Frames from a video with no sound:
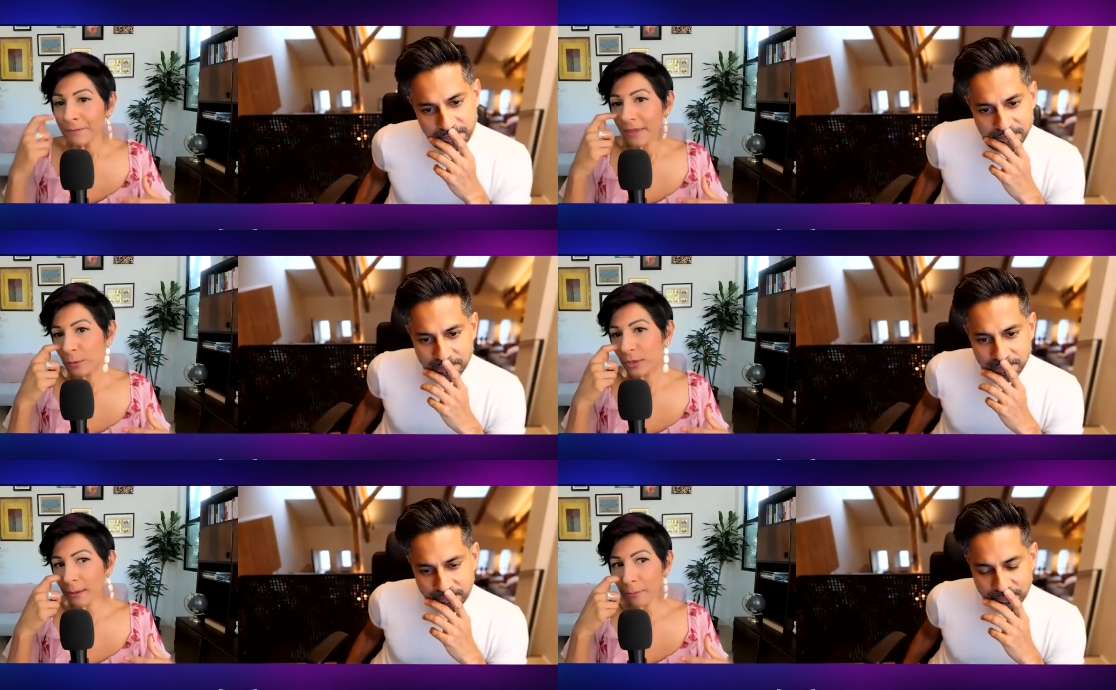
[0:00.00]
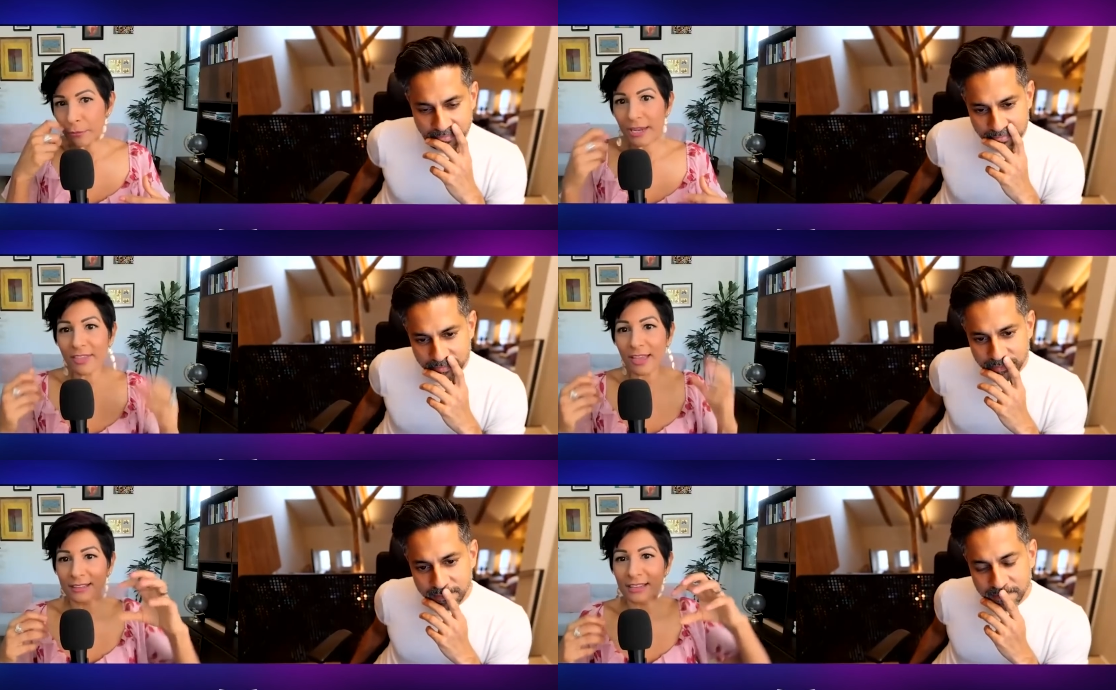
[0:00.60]
Speaker 1: And we got to break
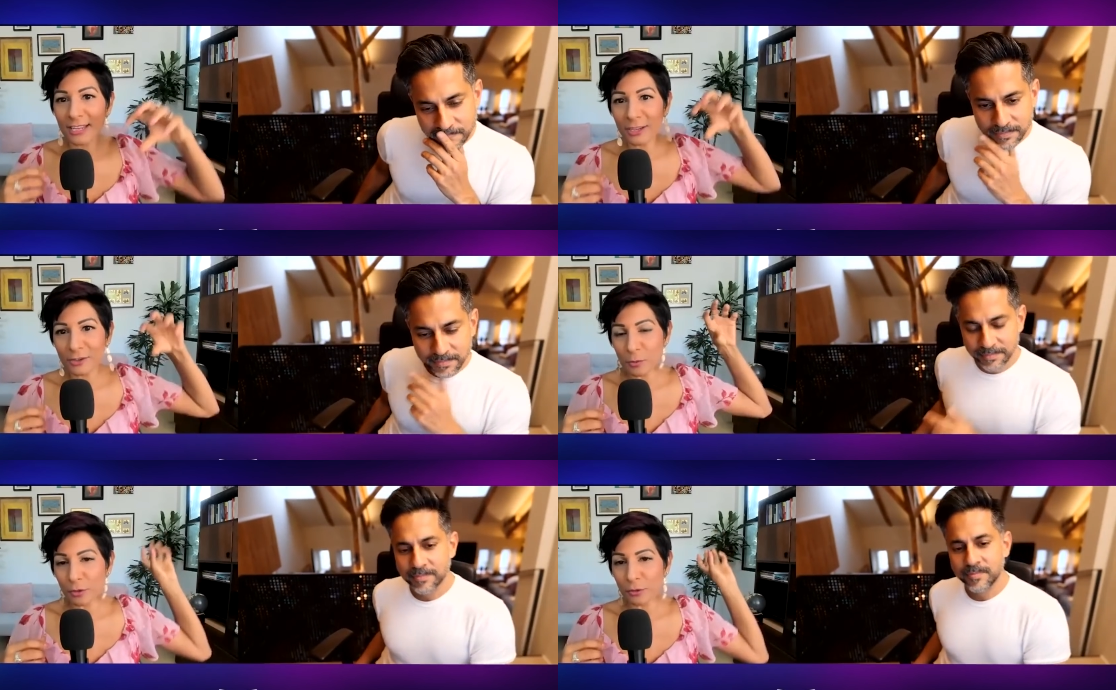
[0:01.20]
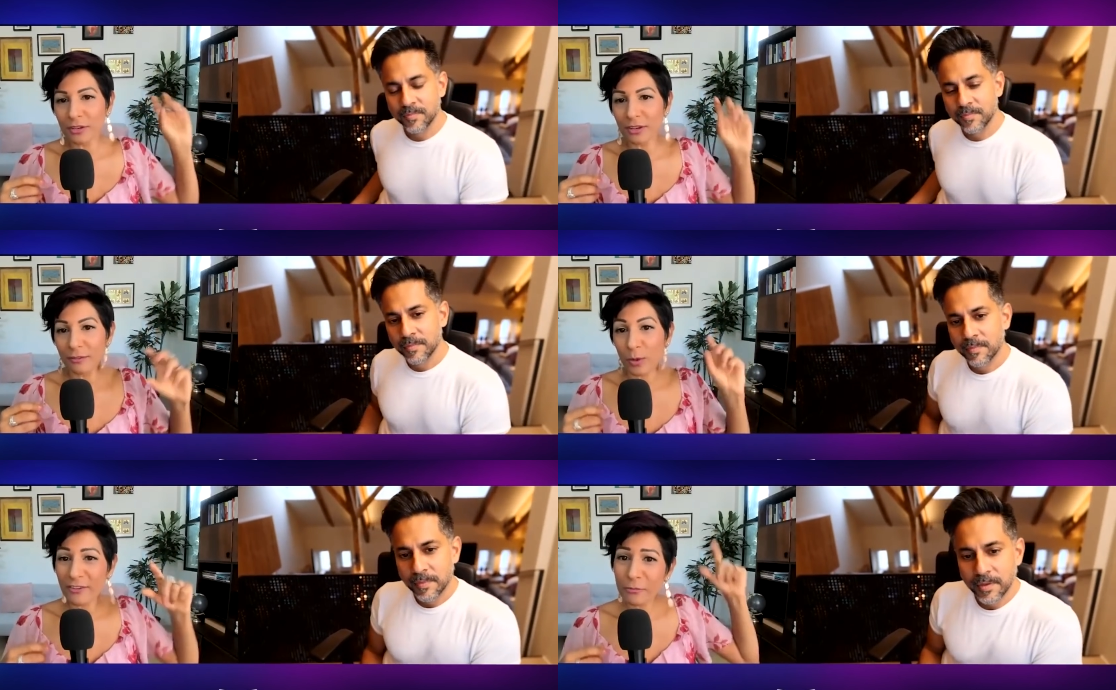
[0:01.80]
that lineage wound
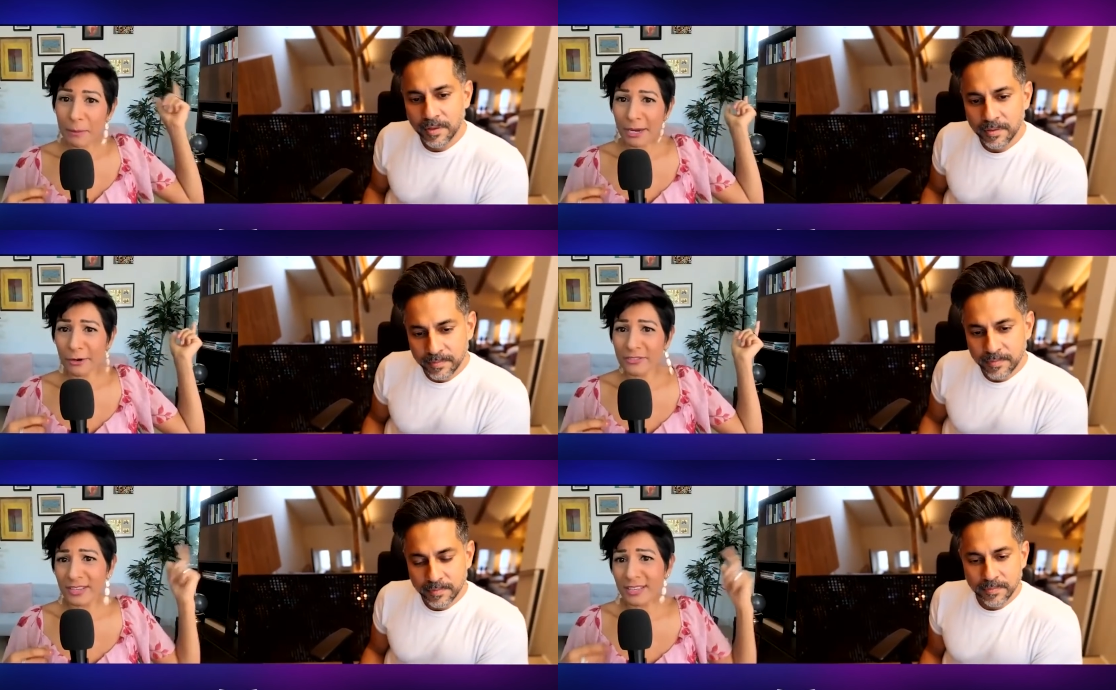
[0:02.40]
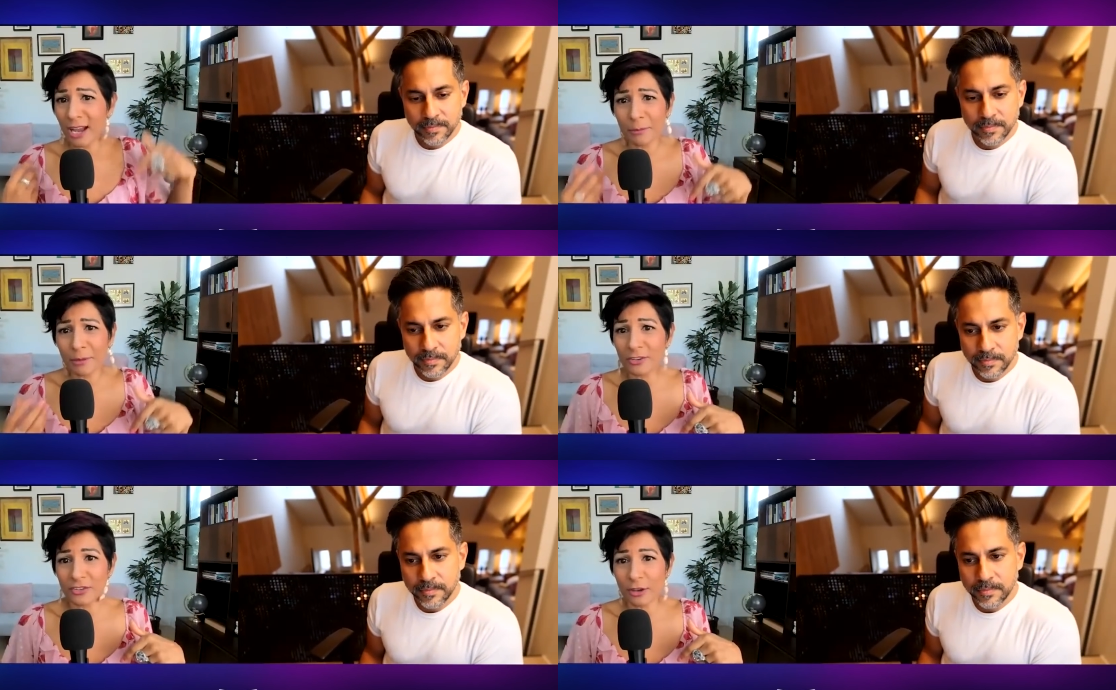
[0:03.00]
of whatever my parents did, I'm
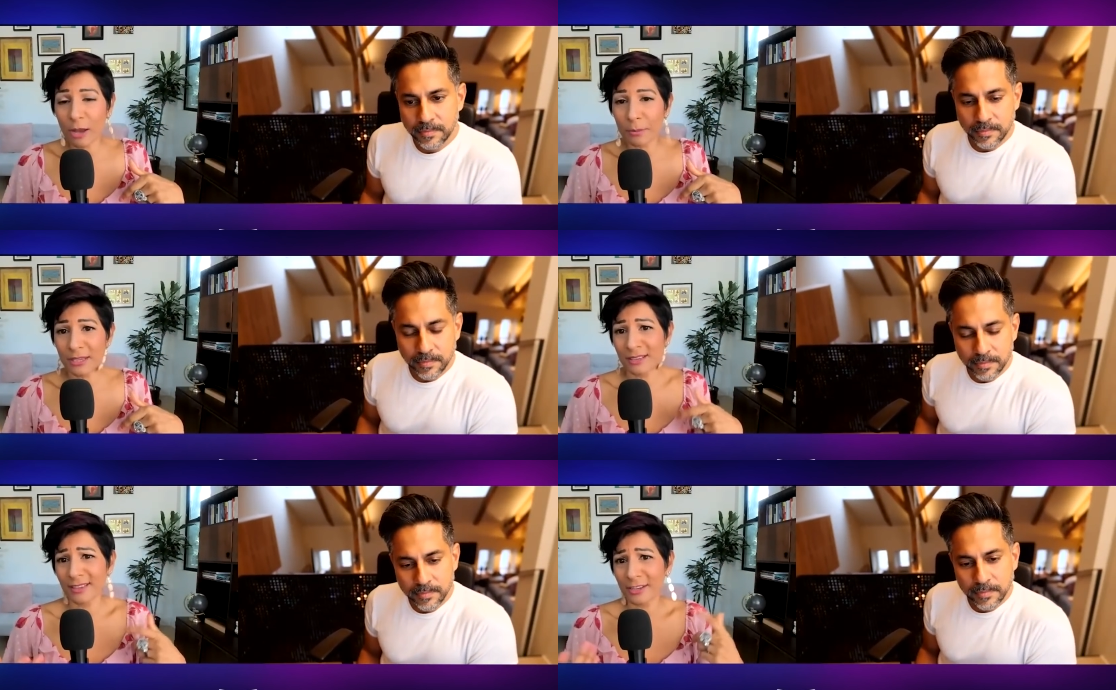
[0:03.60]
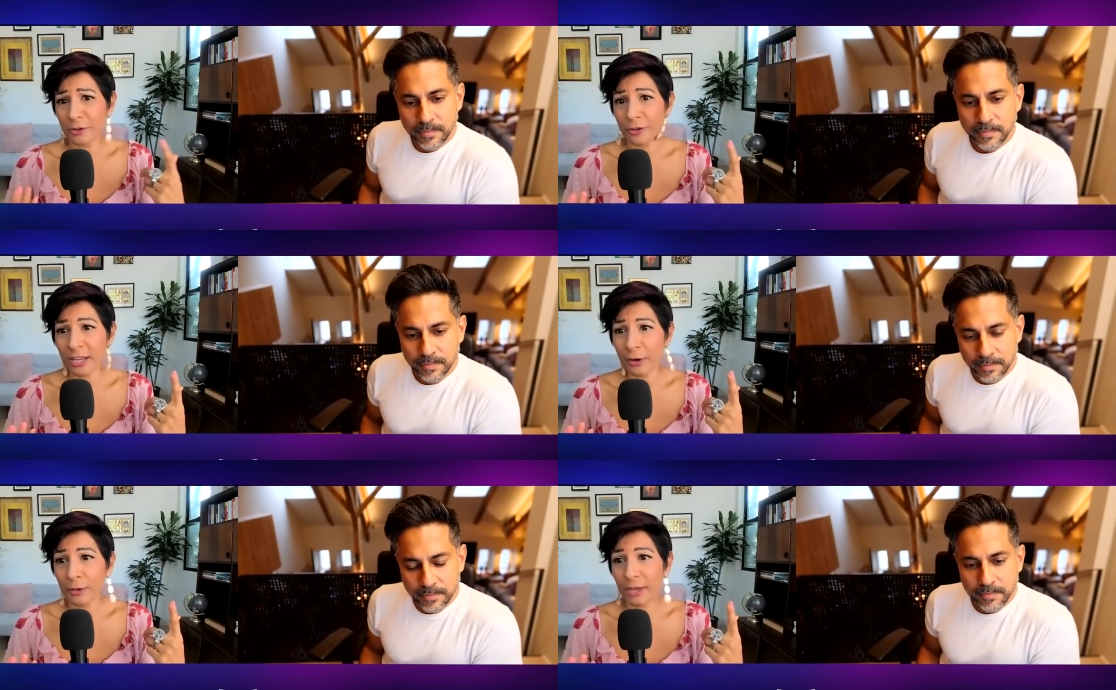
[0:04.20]
going to just copy because I turned
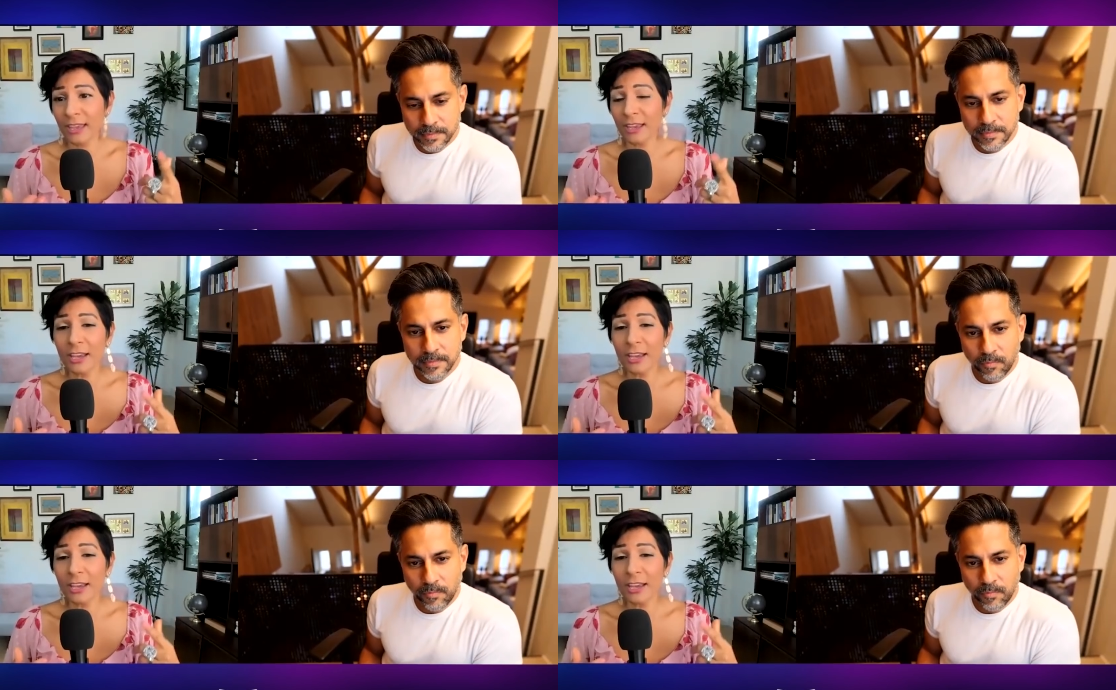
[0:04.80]
out okay.